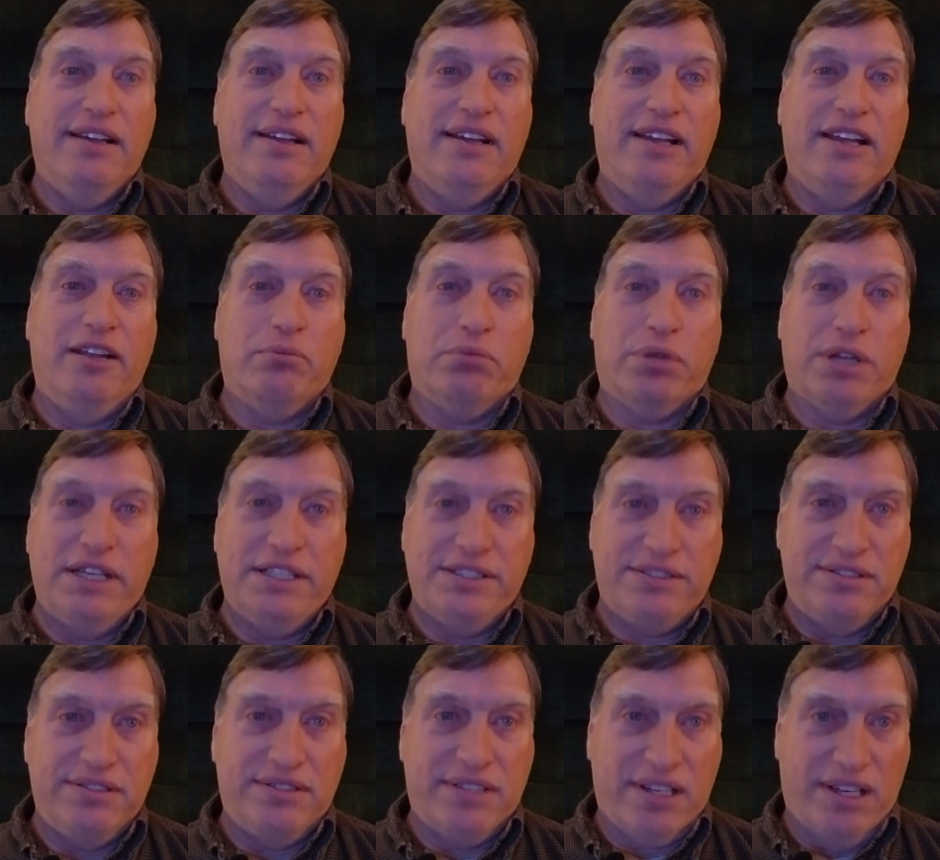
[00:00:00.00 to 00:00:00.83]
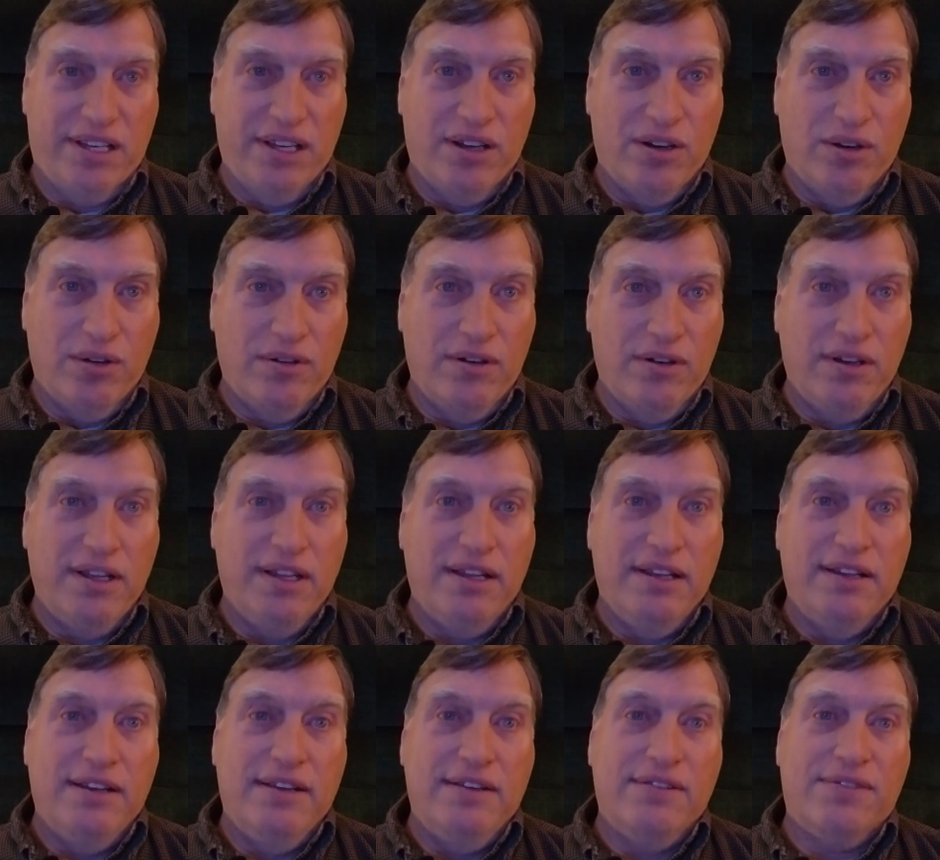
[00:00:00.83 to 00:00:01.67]
and places to go
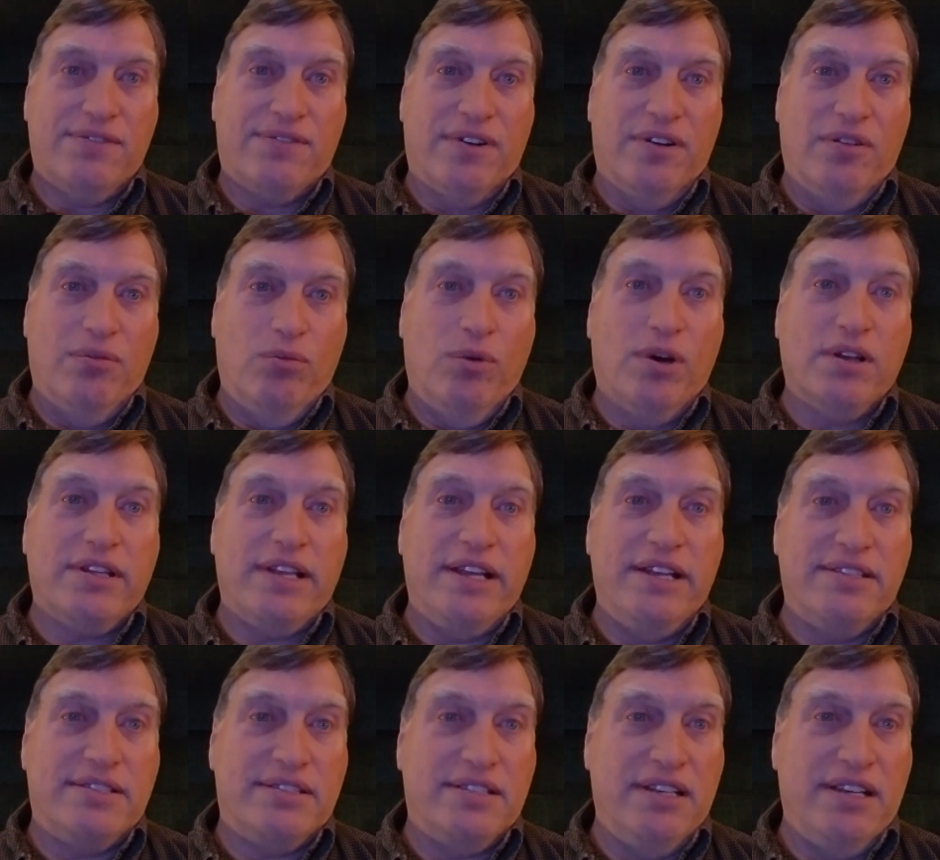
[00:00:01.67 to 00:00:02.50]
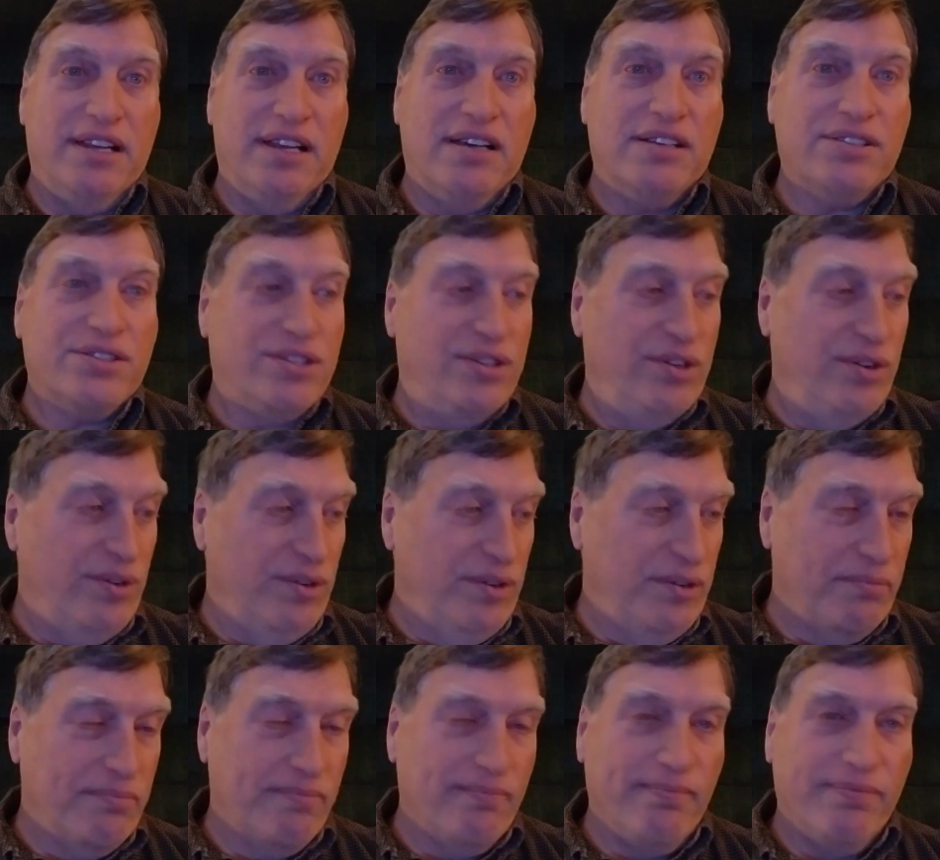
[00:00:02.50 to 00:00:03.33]
from what they see us do.
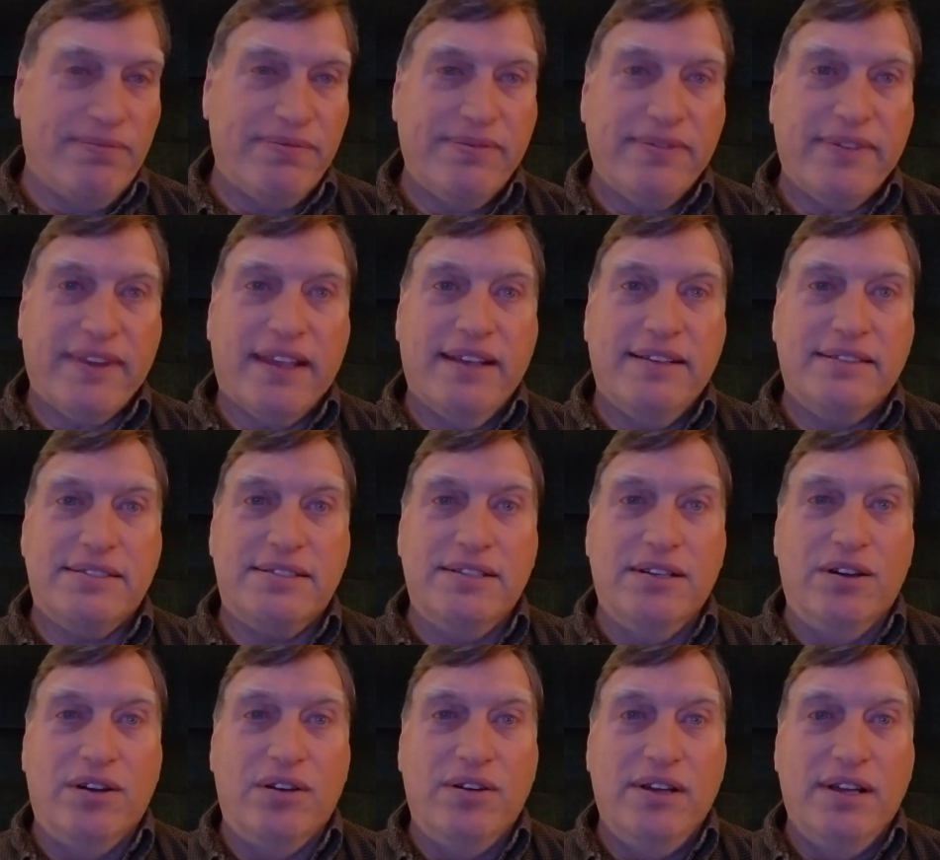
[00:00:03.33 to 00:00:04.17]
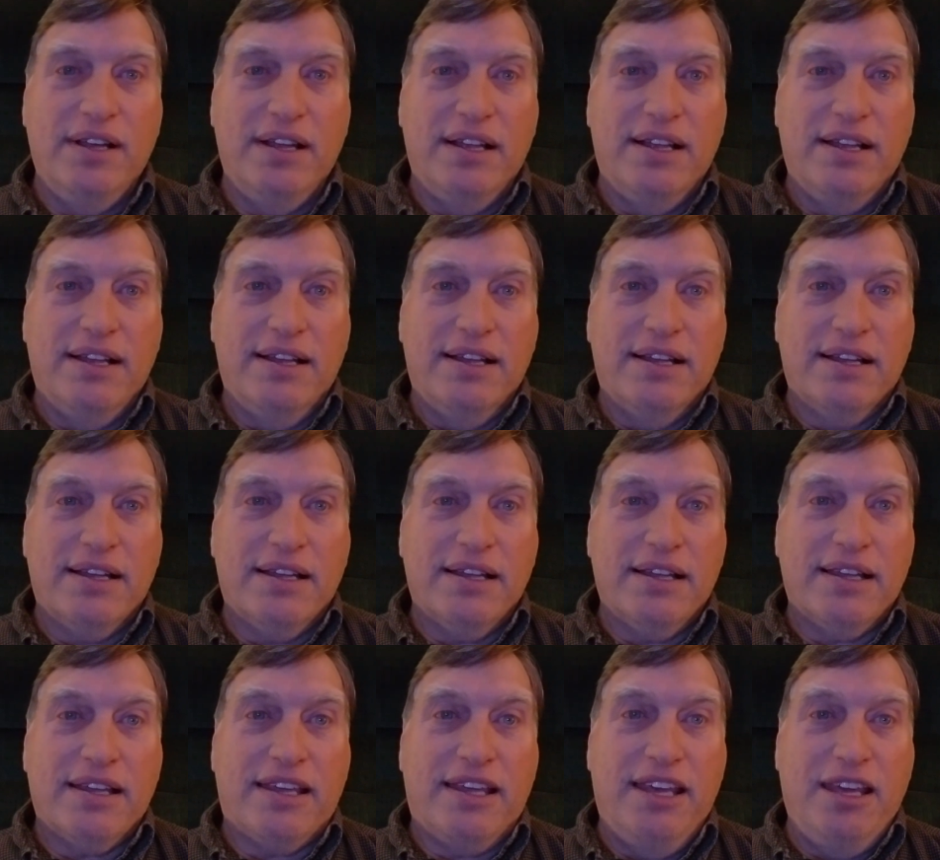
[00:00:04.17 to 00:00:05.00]
So
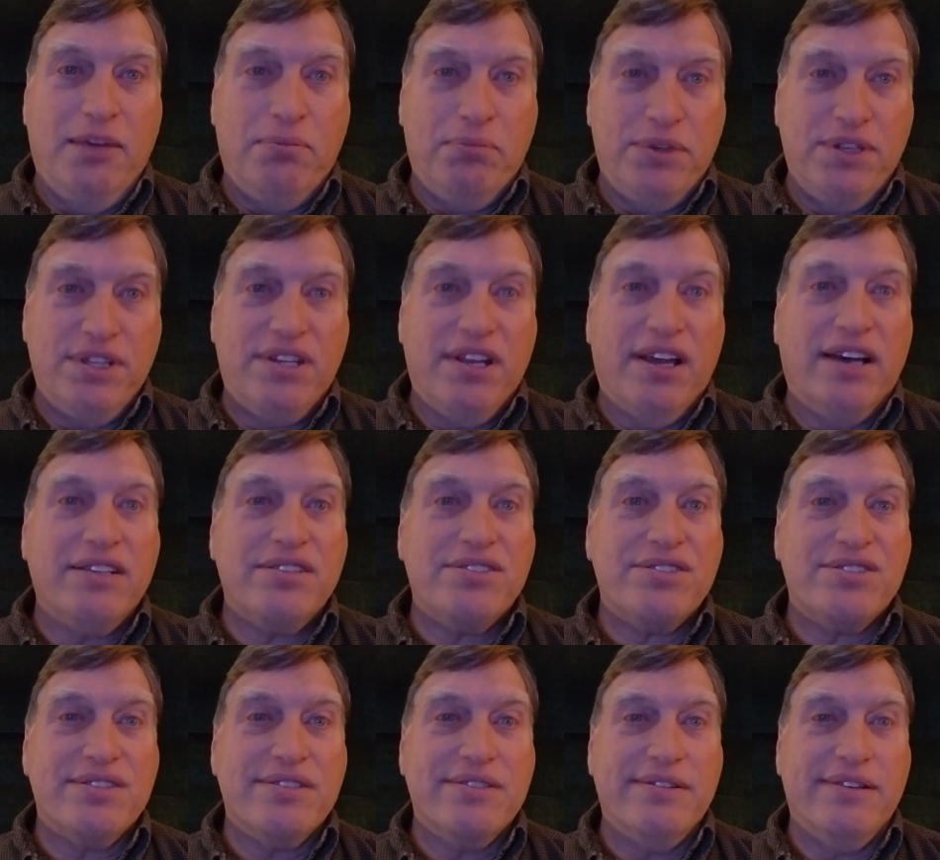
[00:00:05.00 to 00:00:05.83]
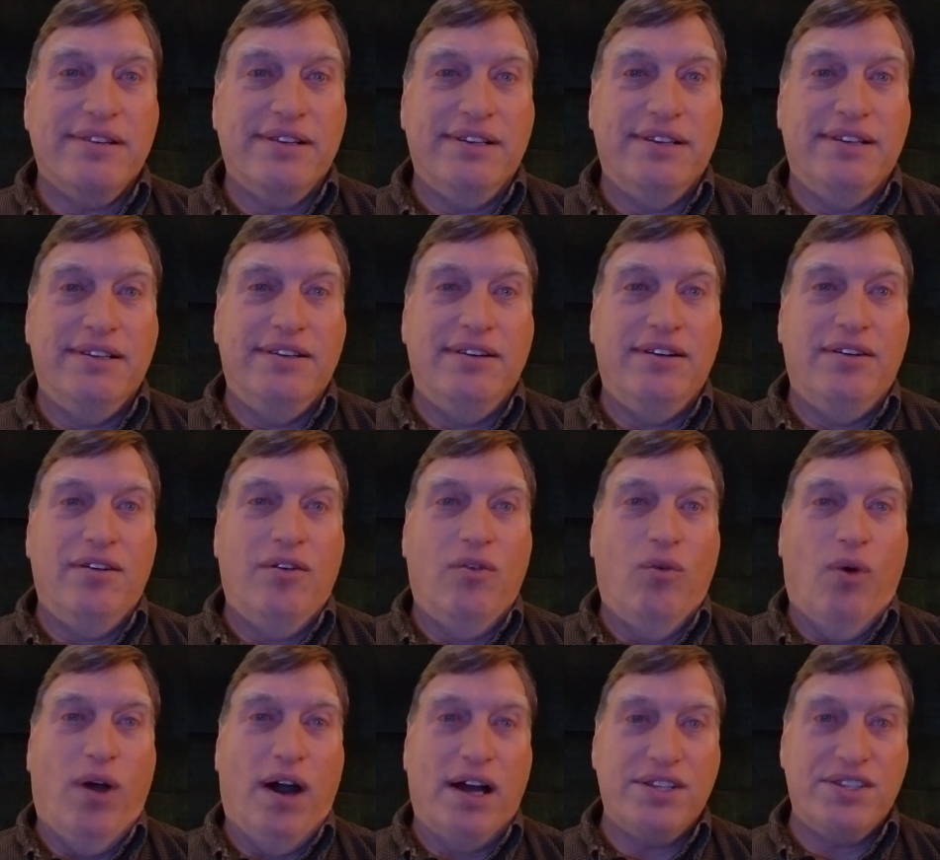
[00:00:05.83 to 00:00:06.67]
keep in touch,
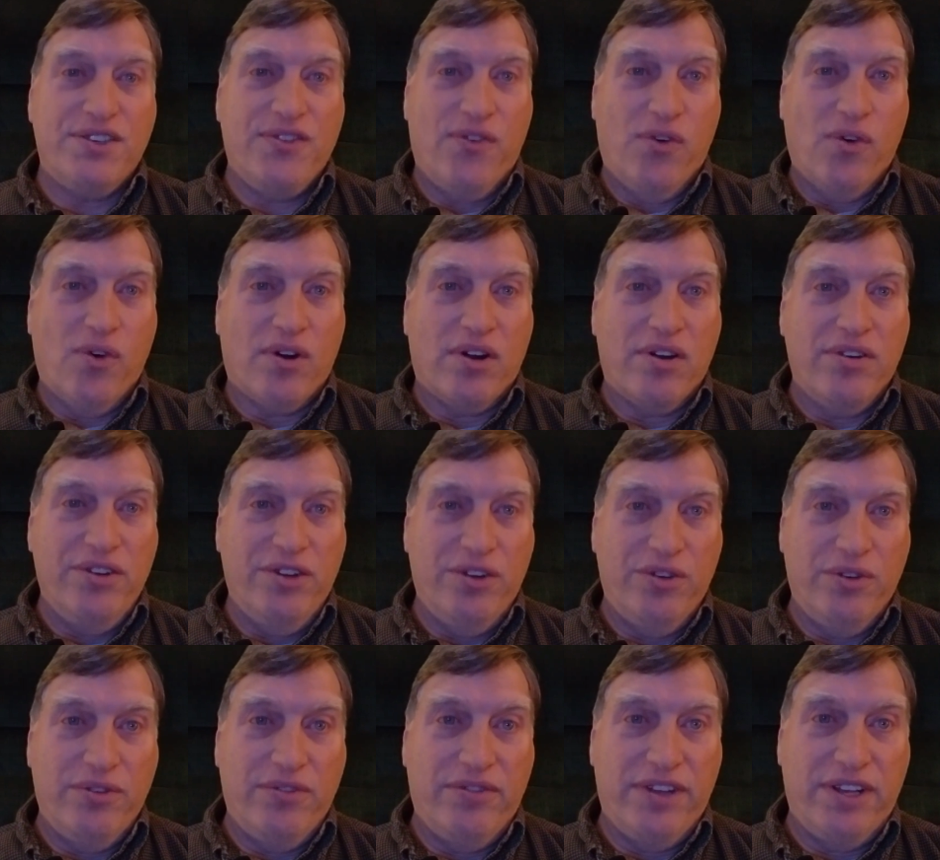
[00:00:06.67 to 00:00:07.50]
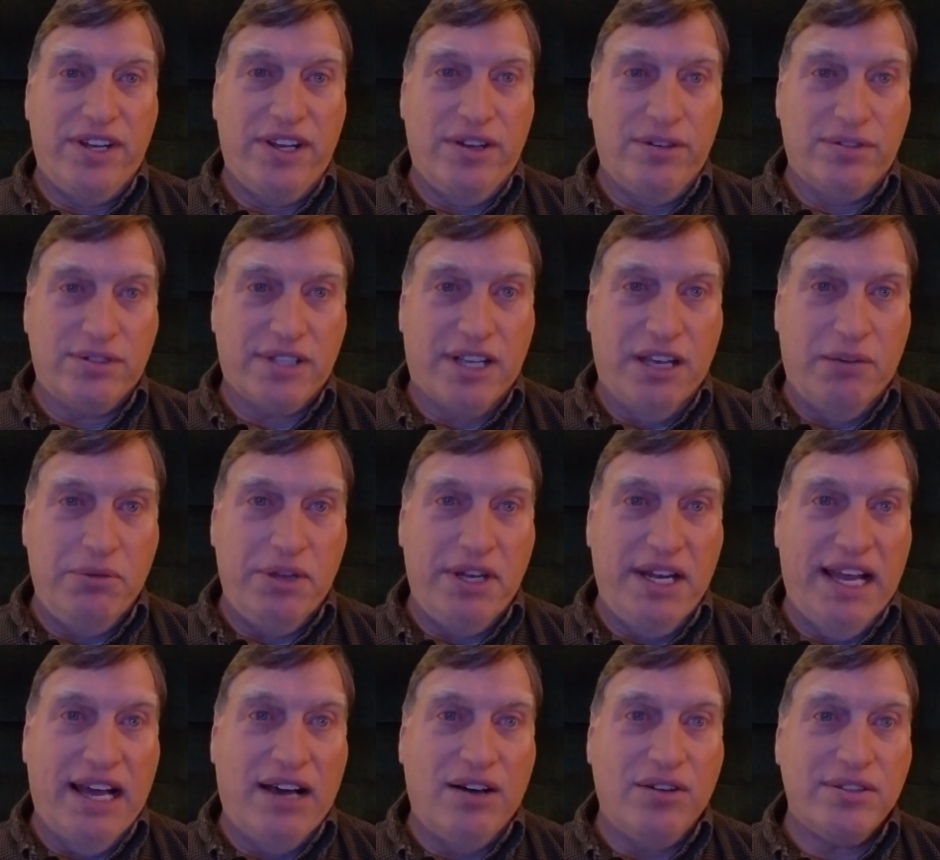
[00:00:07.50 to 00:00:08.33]
watch for our new videos
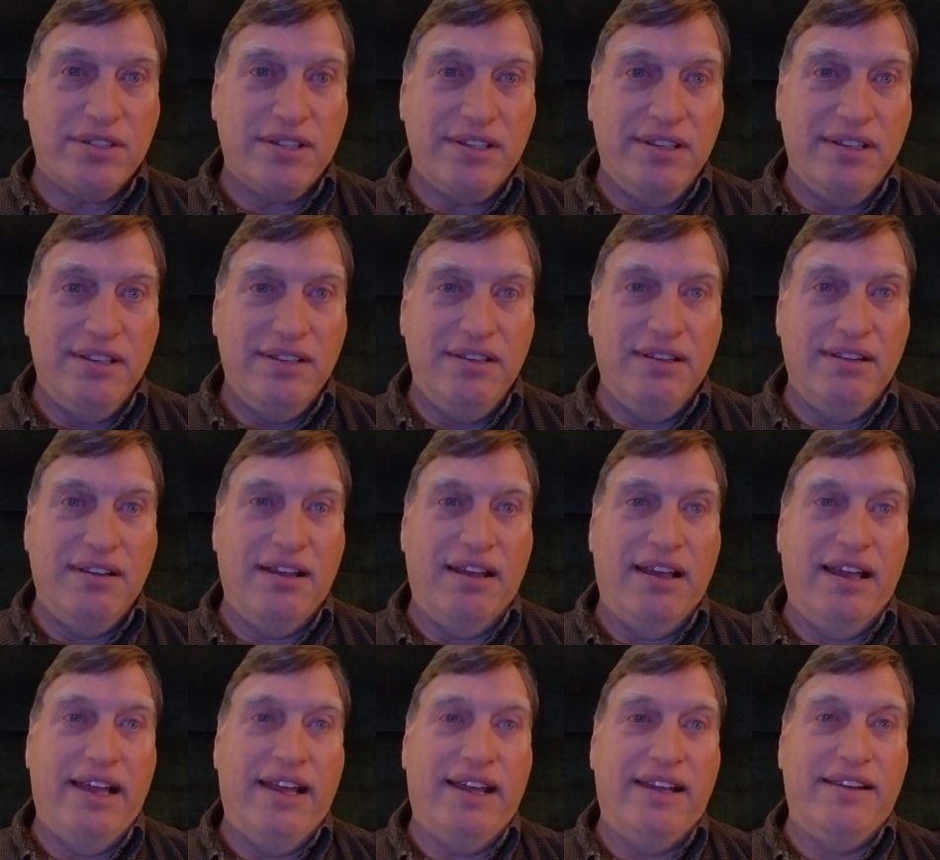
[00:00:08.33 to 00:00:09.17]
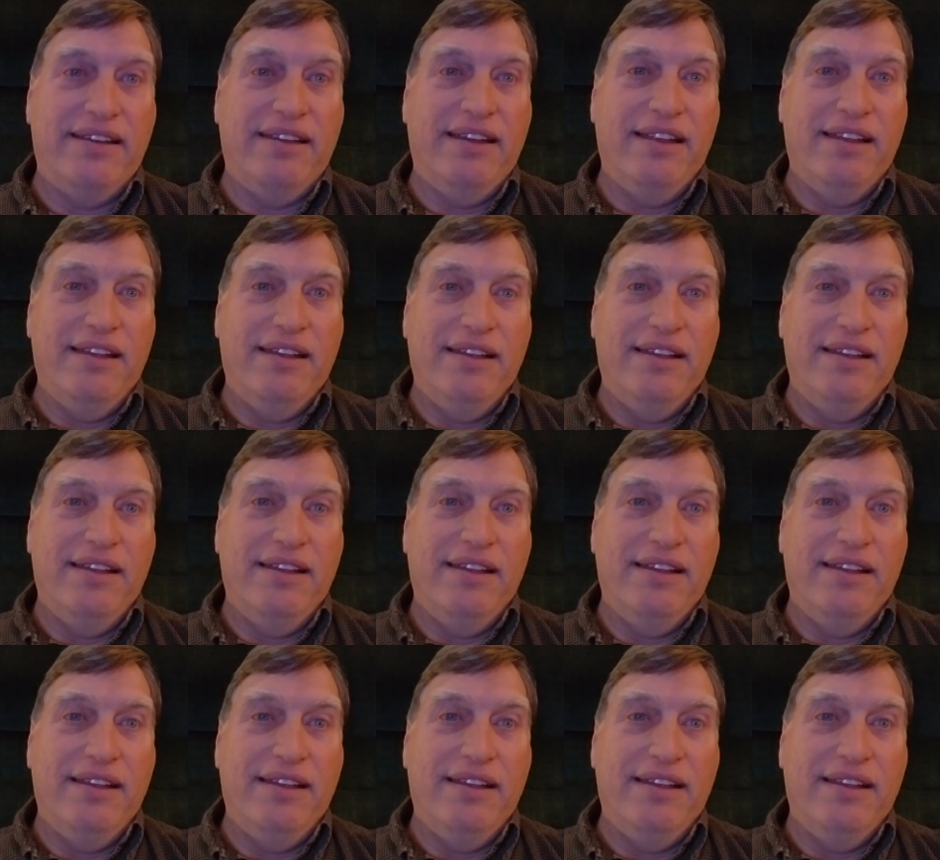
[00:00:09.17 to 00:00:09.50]
coming out, and